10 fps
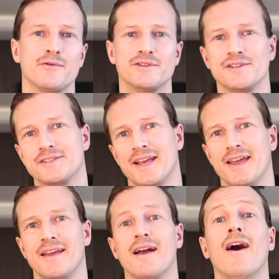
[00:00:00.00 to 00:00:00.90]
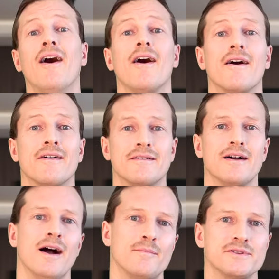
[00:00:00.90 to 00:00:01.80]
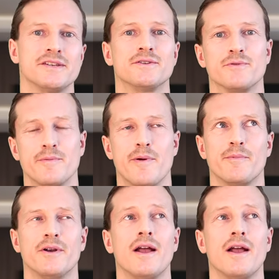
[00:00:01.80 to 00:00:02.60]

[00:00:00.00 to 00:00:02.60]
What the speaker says: would just say, oh, opposite, remember?